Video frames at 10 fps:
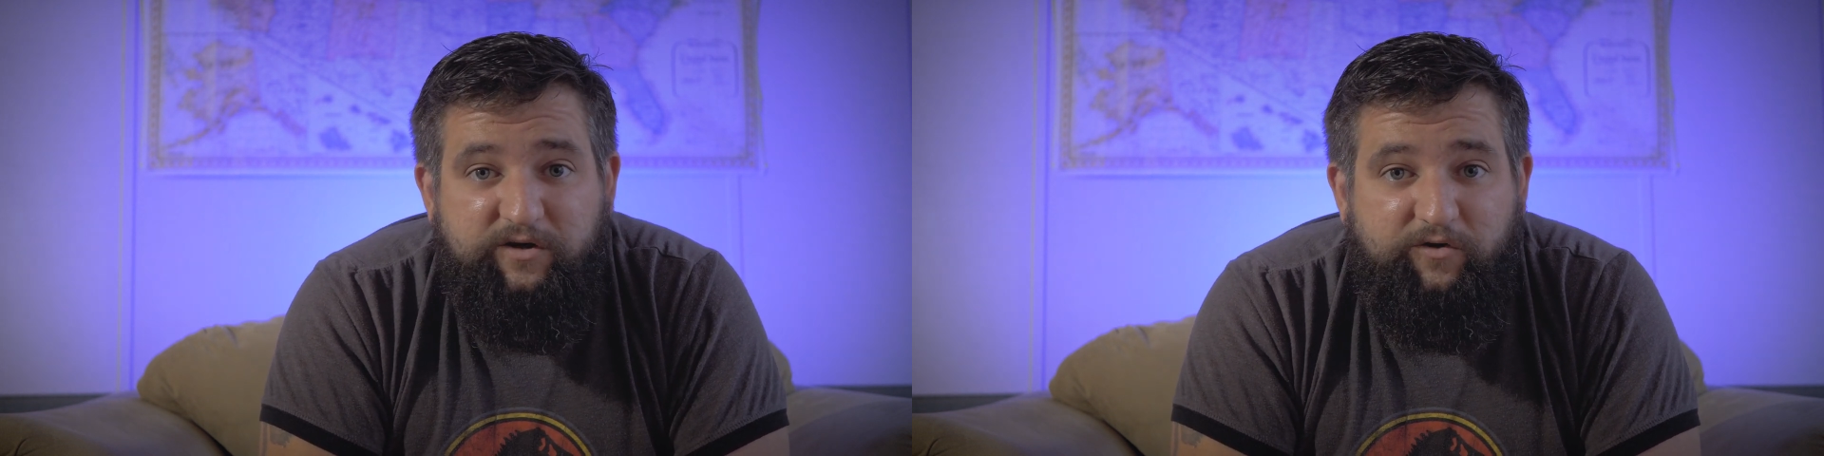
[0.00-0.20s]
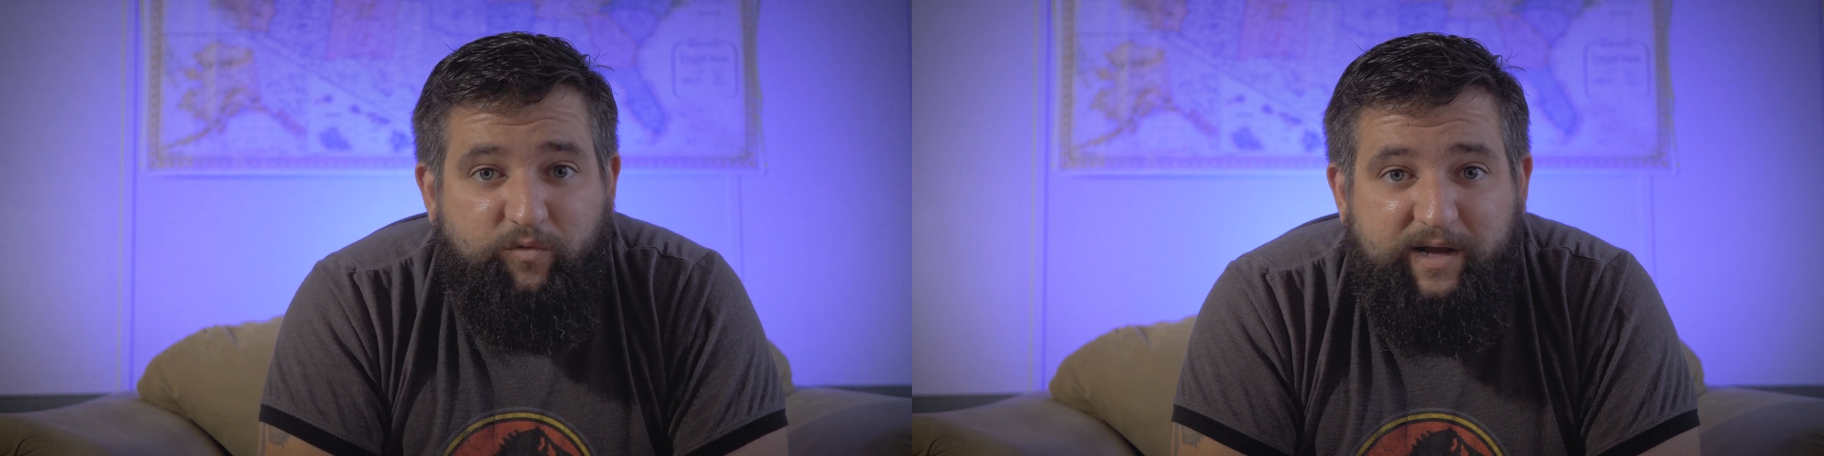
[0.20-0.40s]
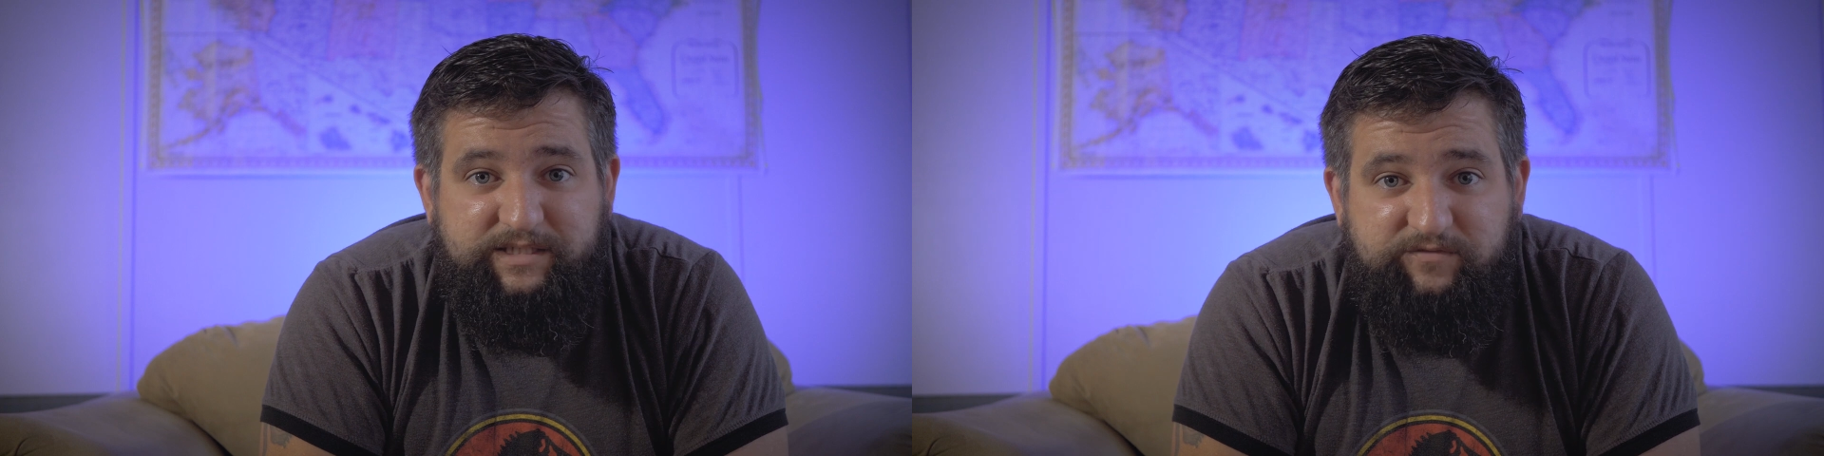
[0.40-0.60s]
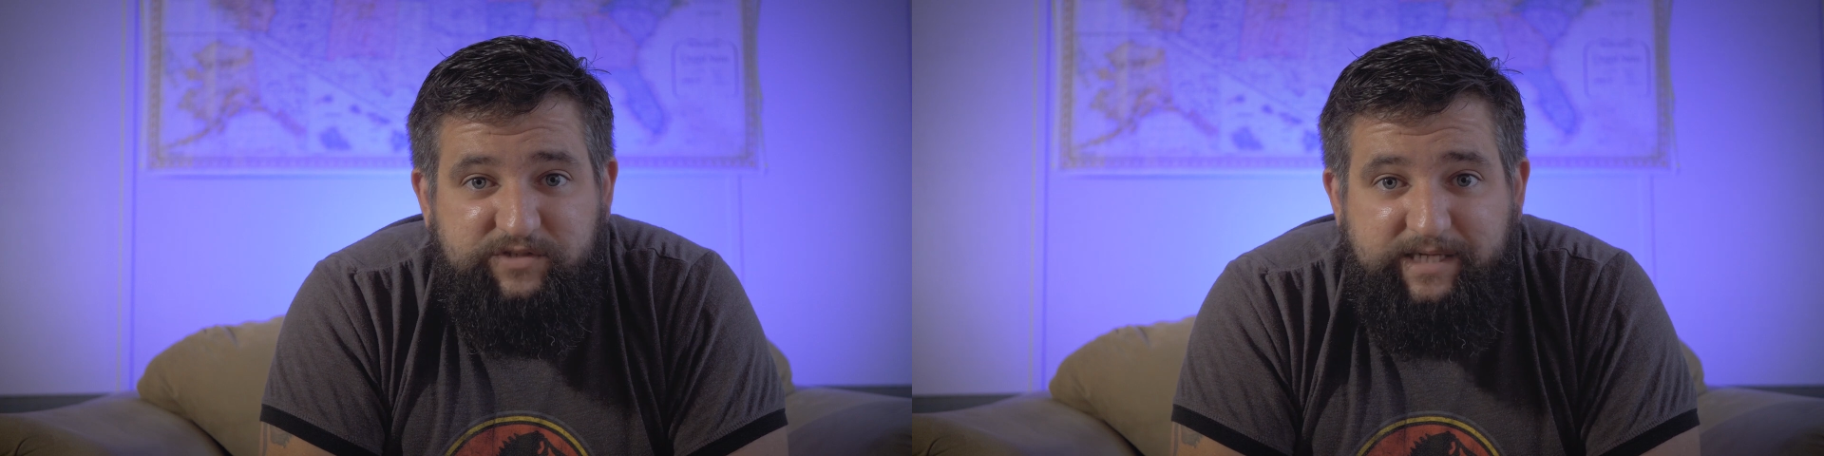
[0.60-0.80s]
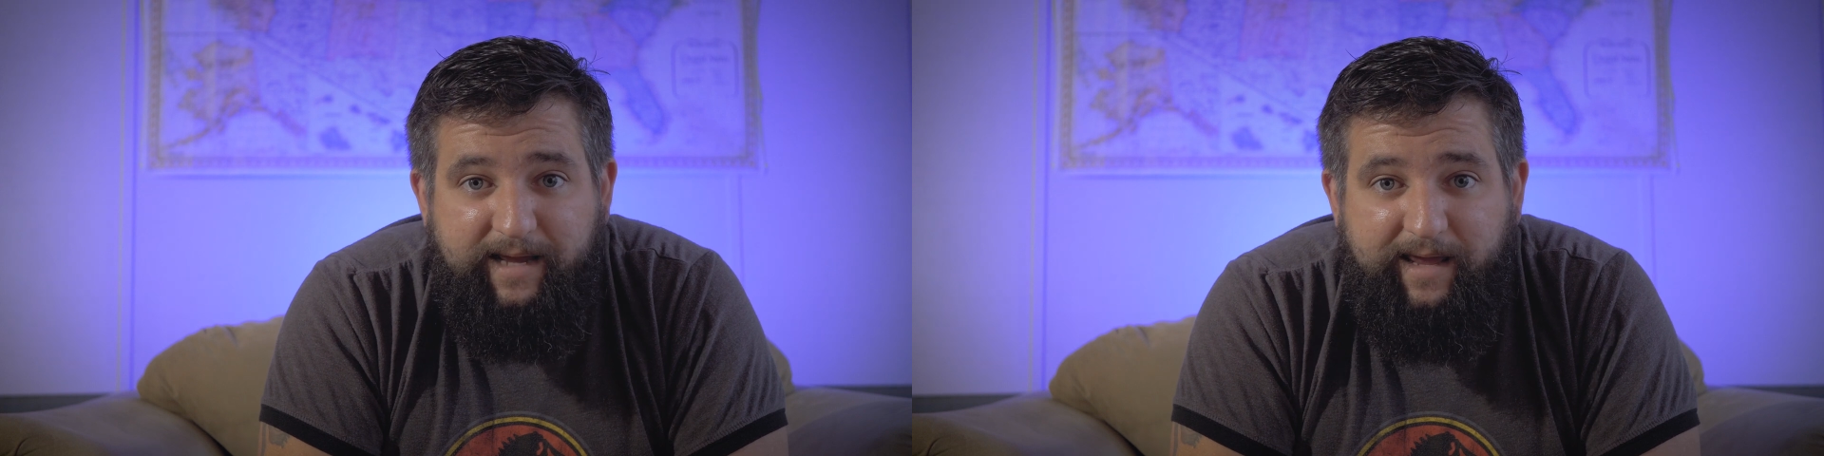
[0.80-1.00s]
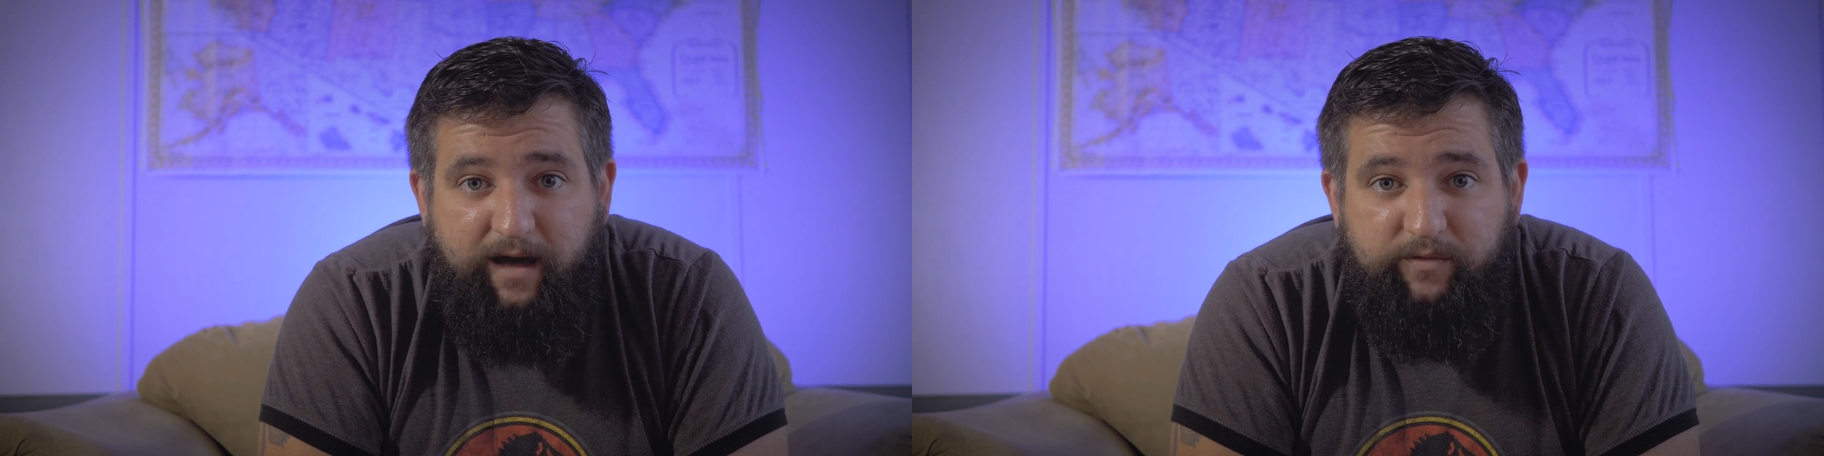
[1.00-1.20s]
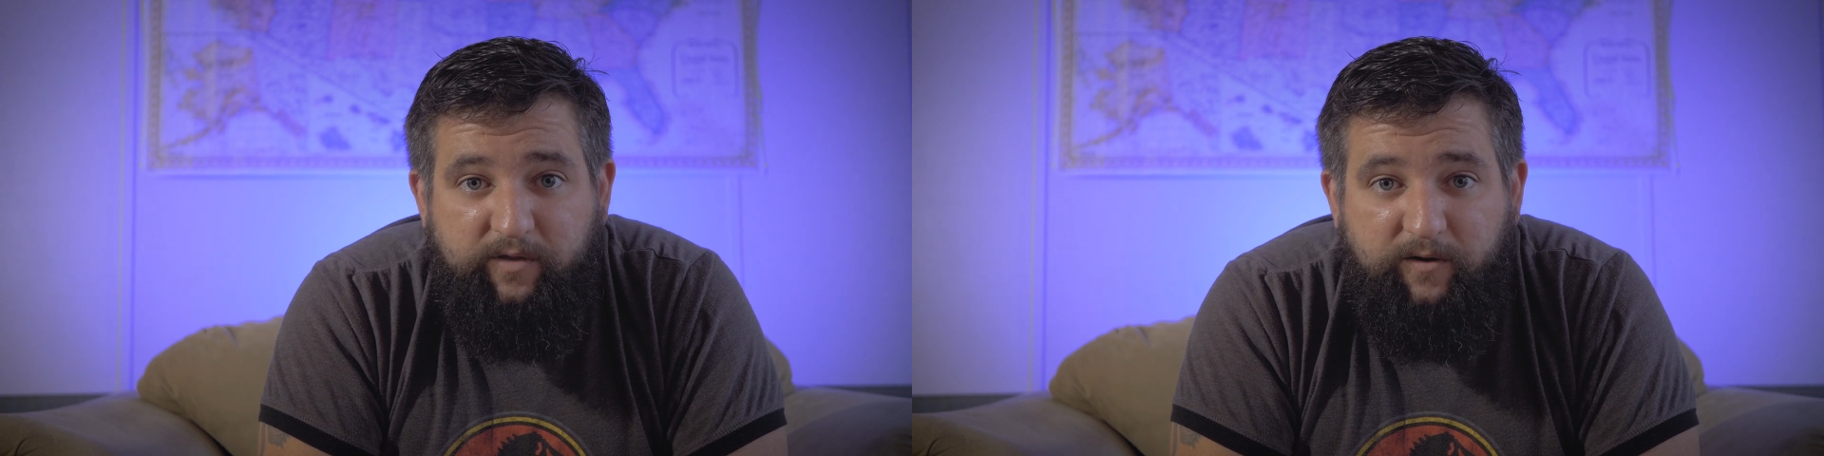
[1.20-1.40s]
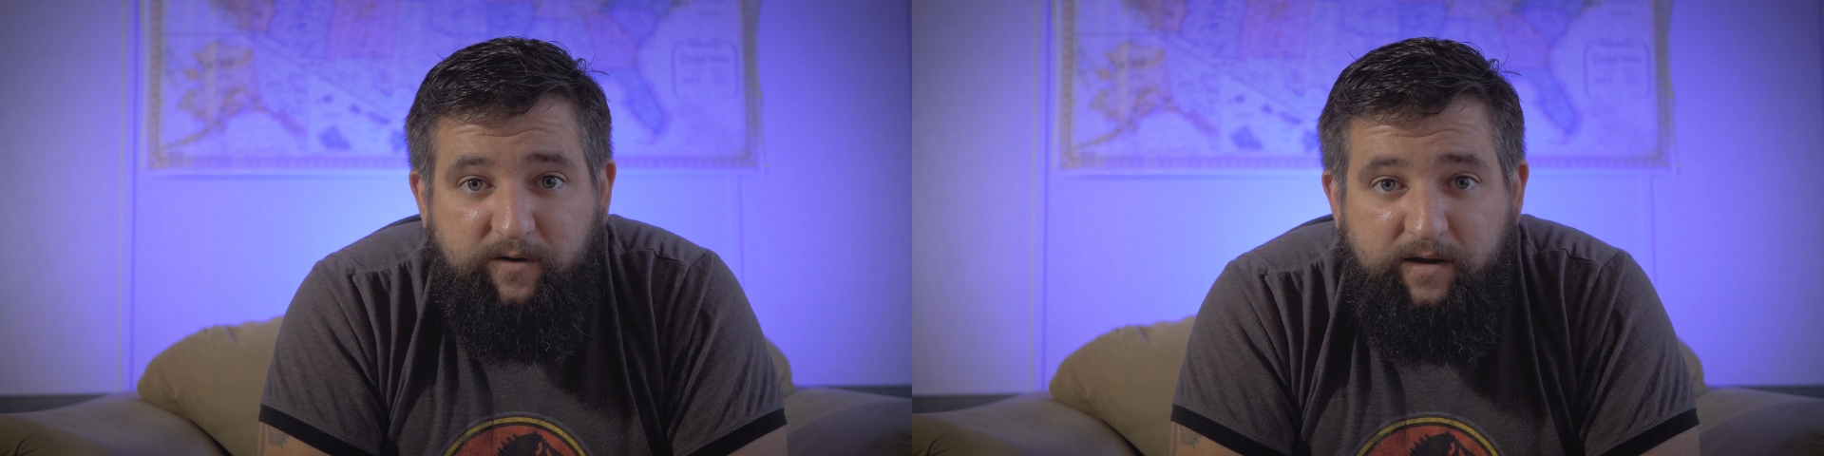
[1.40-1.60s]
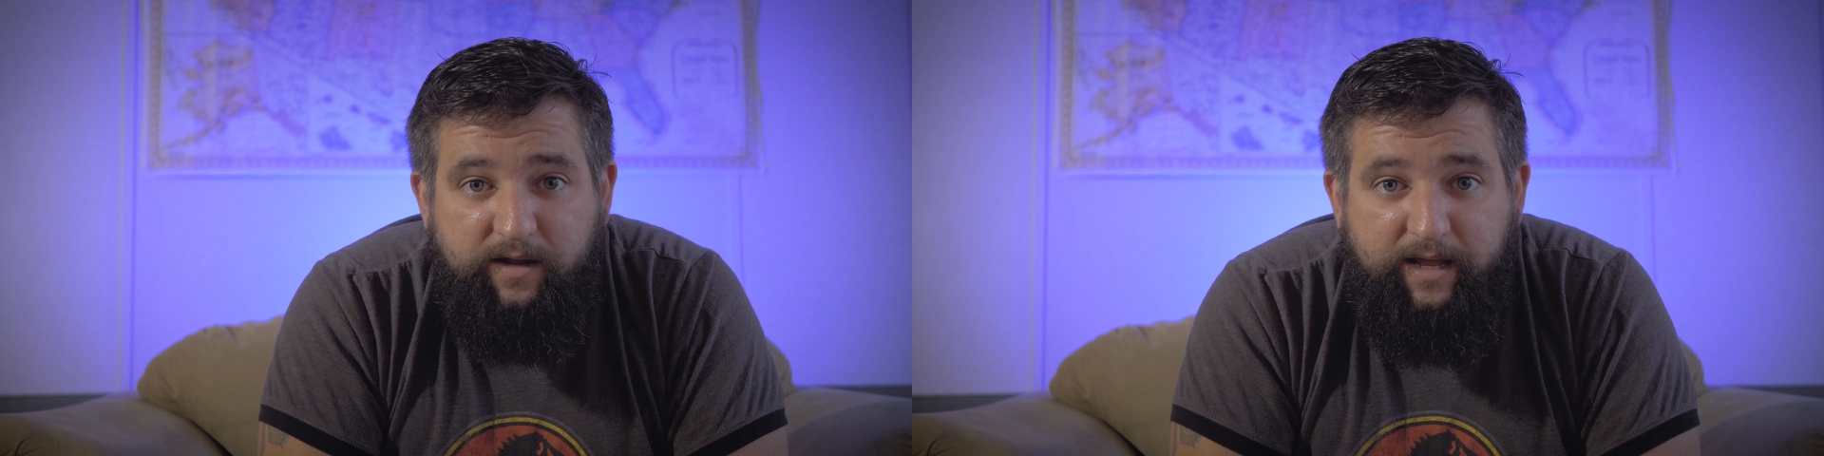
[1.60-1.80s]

aggressive snake out there.